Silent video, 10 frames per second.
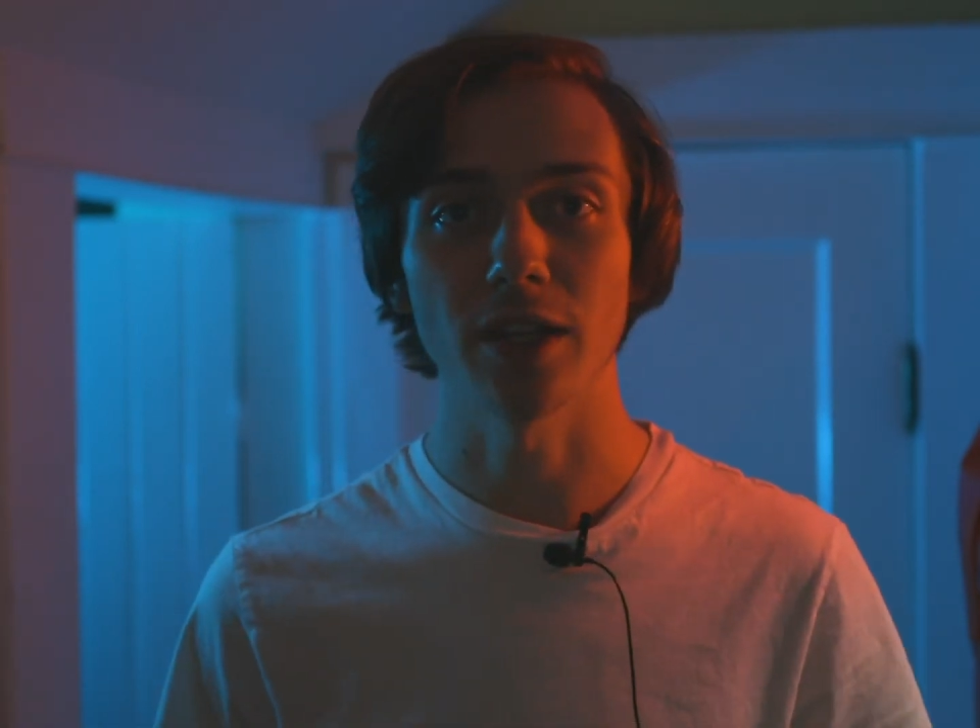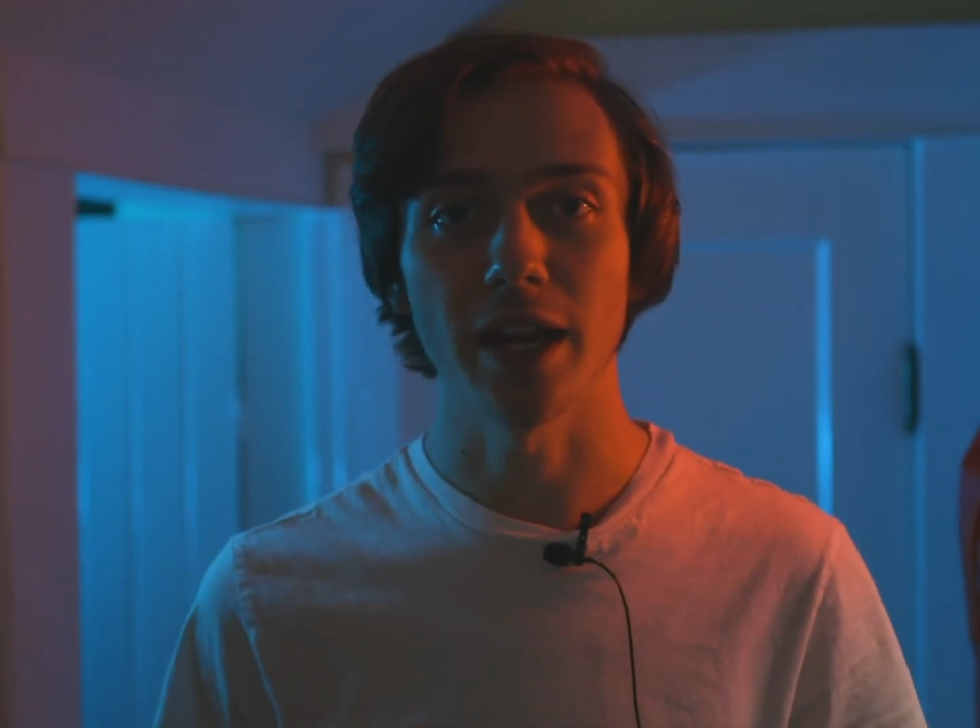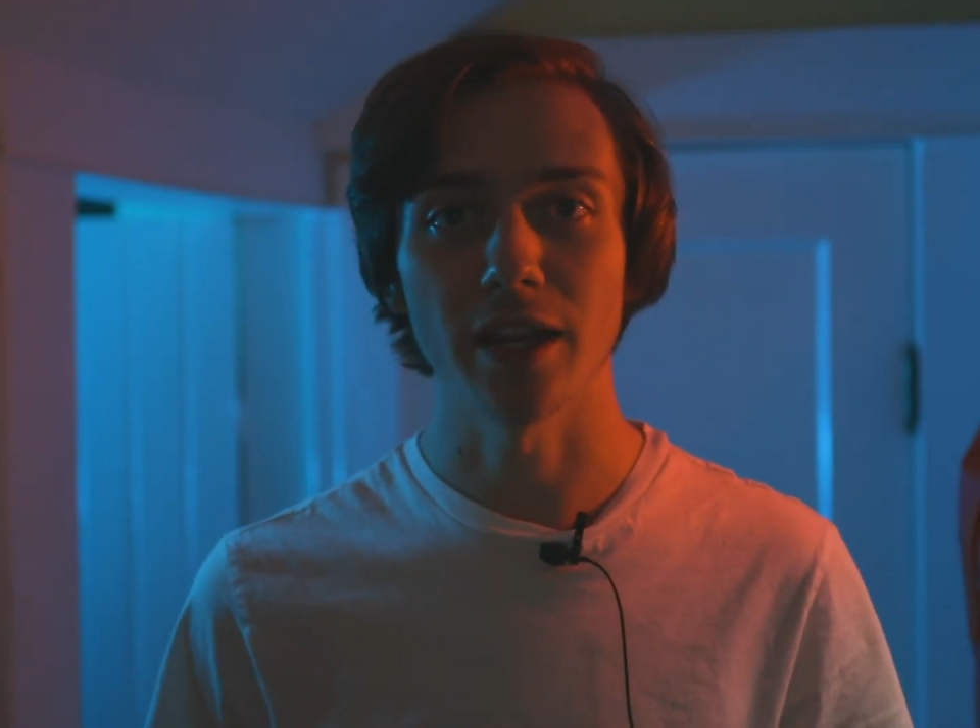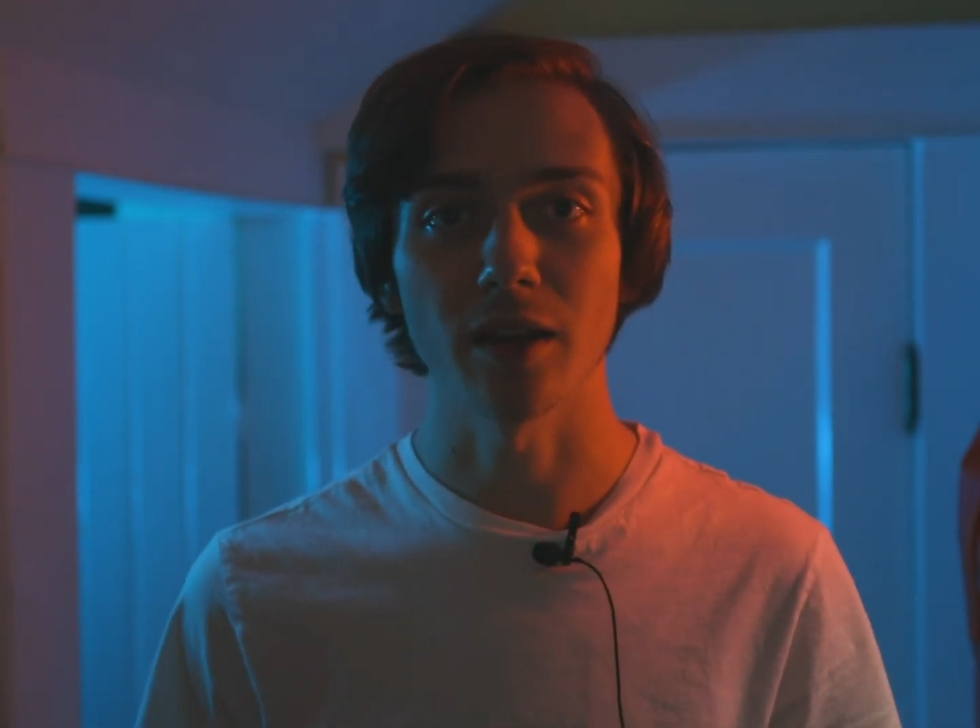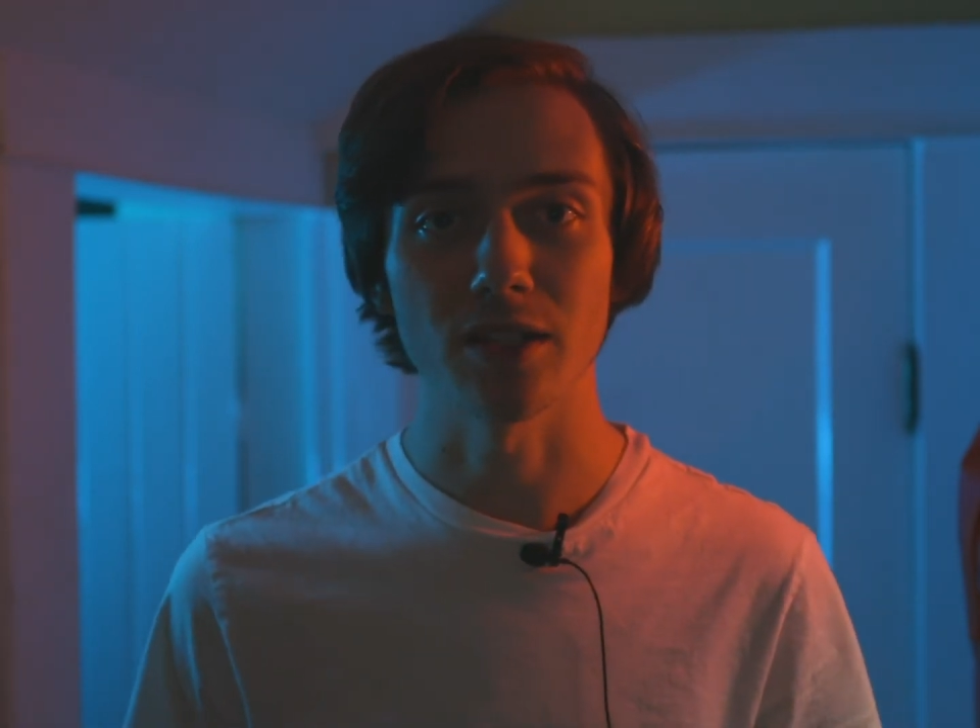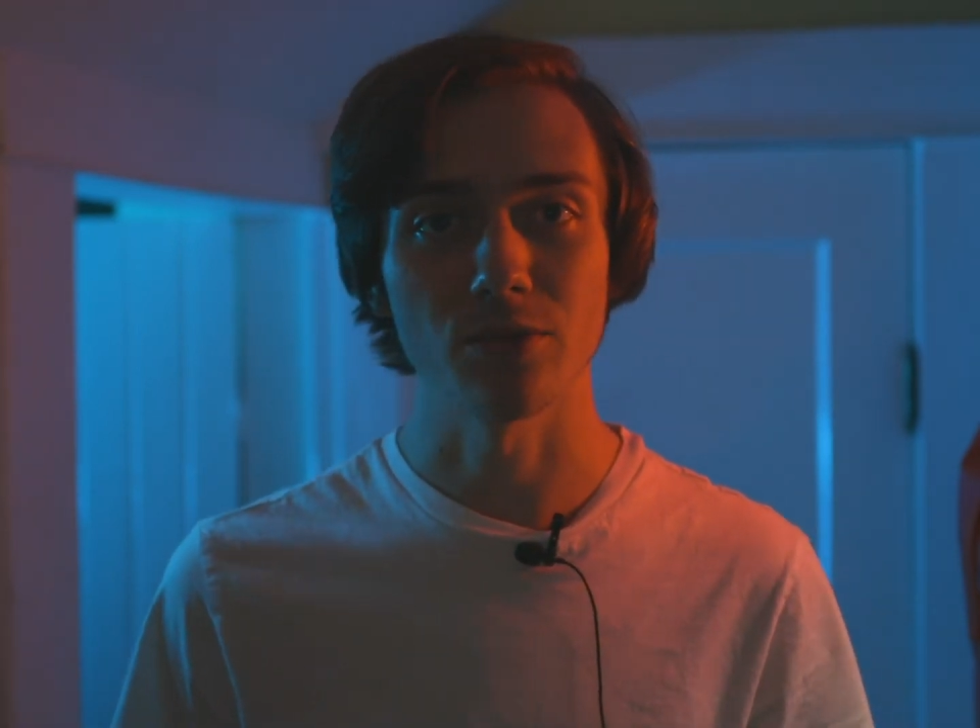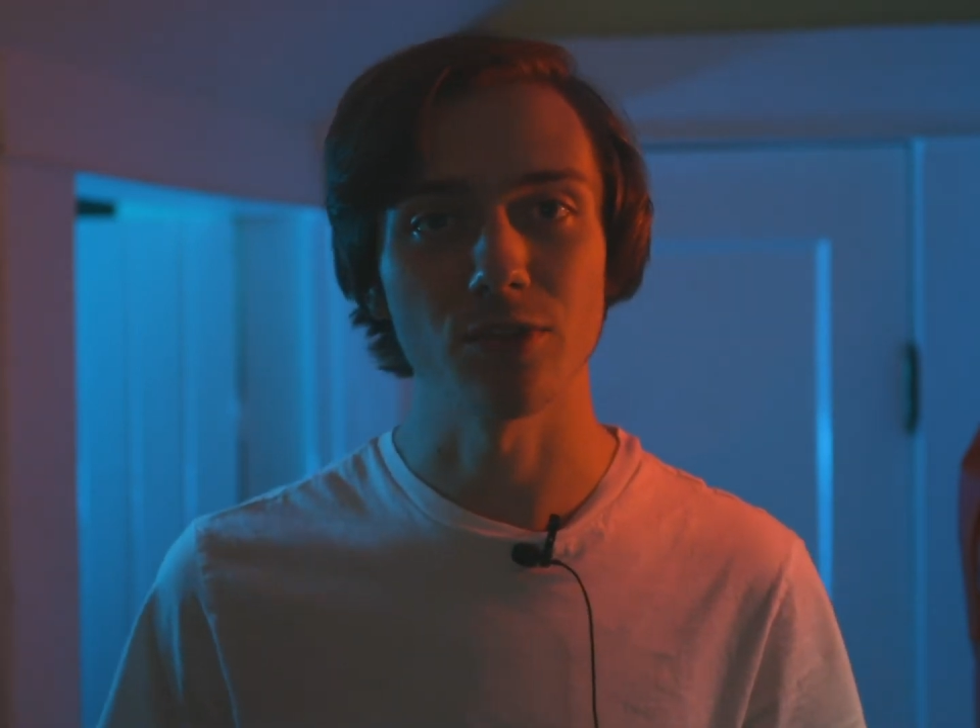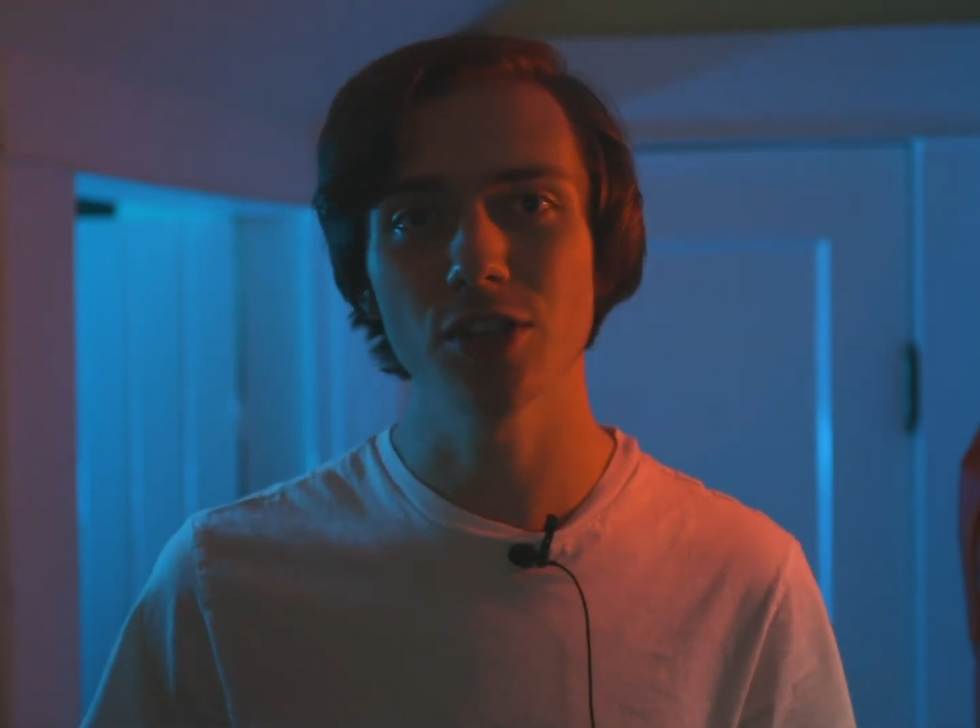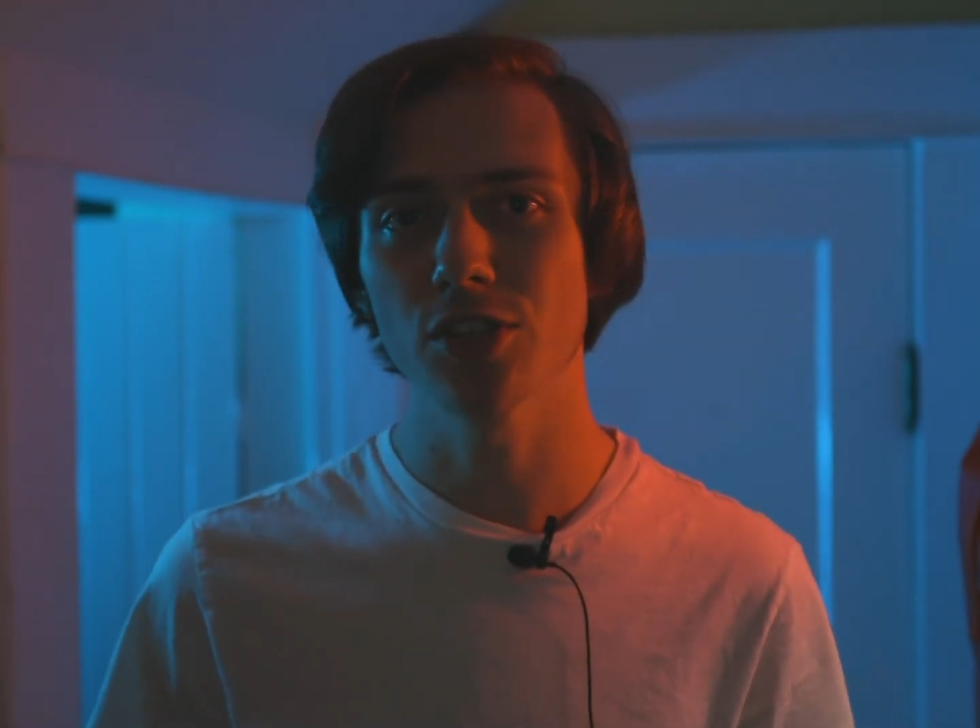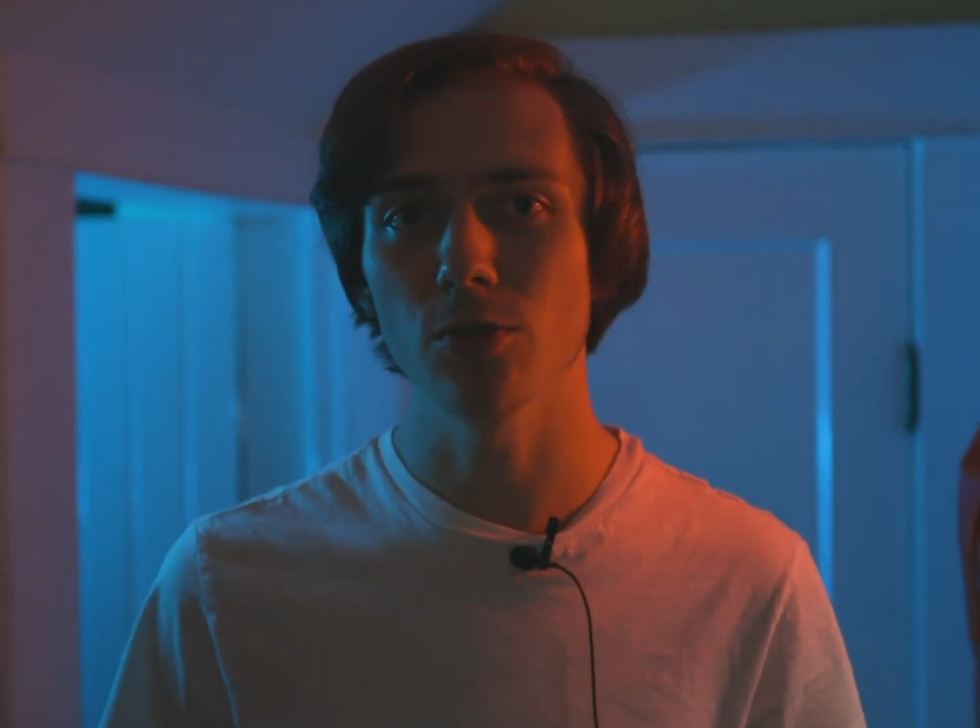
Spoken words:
lighting because it was just